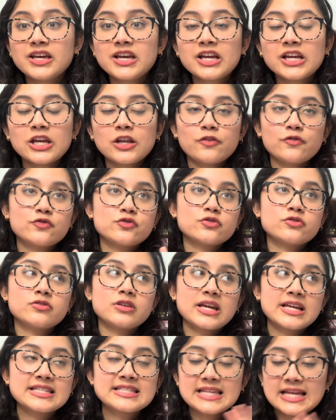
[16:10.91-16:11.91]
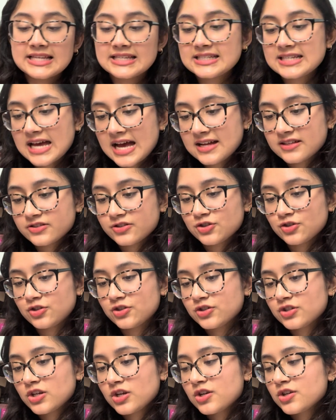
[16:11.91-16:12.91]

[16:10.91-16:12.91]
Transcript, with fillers: kind of extended answers.